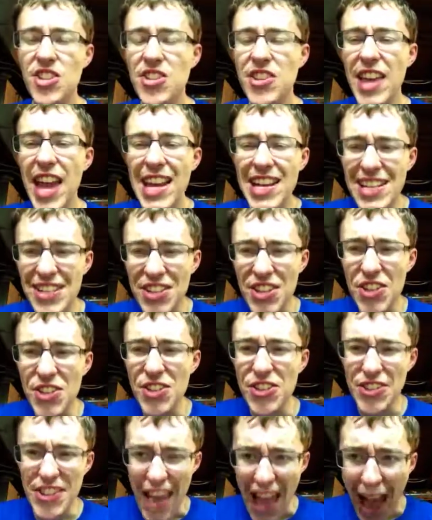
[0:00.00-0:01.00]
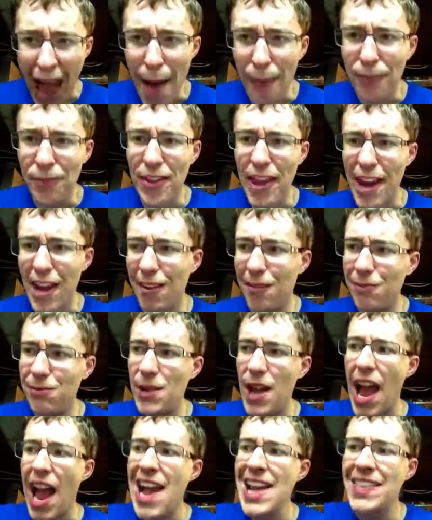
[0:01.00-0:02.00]
They just stabbed them,
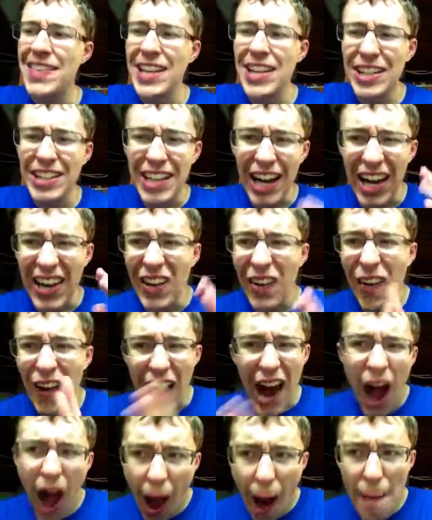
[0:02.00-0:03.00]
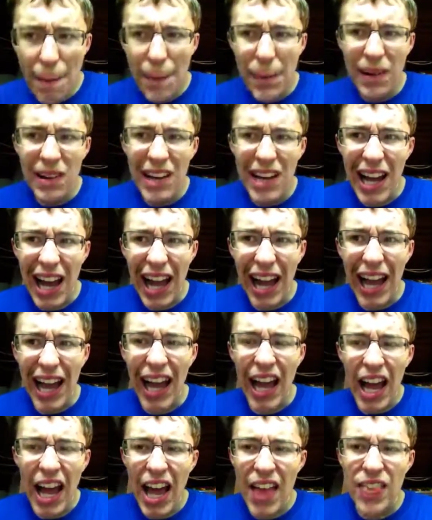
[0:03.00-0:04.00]
and then cut her up,
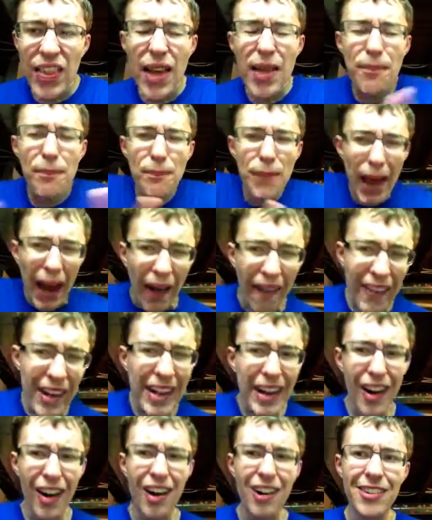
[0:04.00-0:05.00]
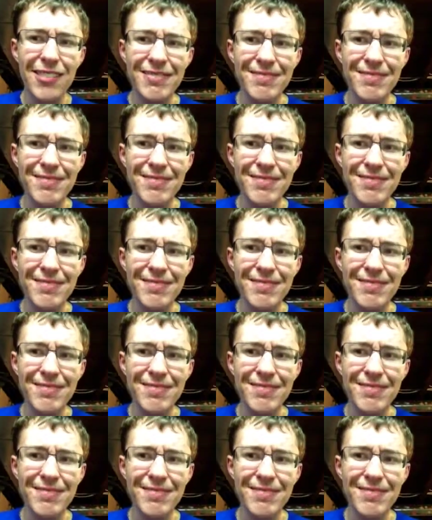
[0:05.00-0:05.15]
and then buried her.